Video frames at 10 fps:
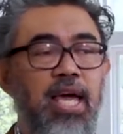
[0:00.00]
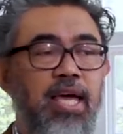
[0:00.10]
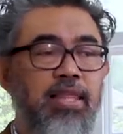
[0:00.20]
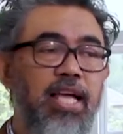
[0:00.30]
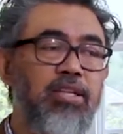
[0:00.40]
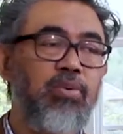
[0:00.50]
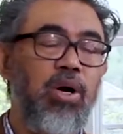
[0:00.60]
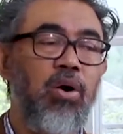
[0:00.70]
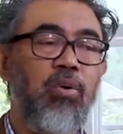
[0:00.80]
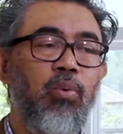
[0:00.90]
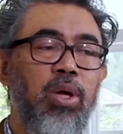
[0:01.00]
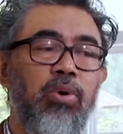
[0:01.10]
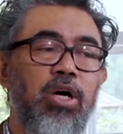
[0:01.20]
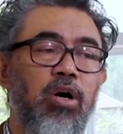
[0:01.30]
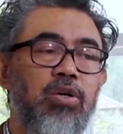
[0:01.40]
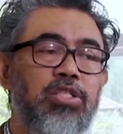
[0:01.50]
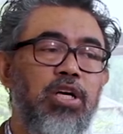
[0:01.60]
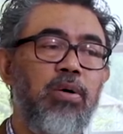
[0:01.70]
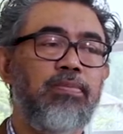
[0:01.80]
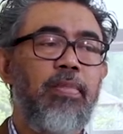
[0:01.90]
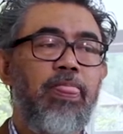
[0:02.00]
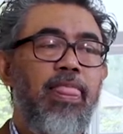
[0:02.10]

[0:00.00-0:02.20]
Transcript: And that's where we will go. So,